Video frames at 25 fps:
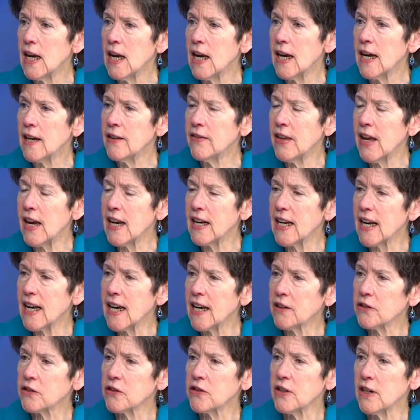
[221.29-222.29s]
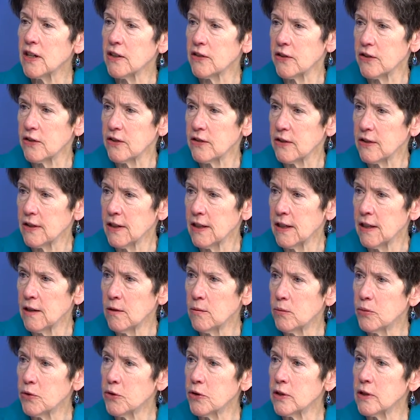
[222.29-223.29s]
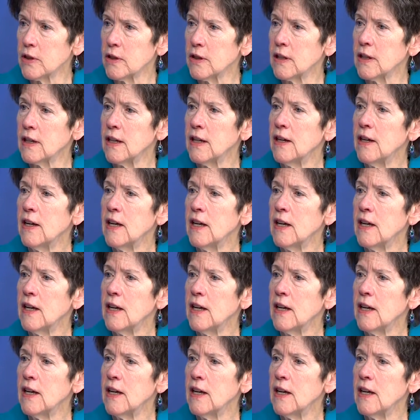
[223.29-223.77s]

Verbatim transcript: And that excess uh, burden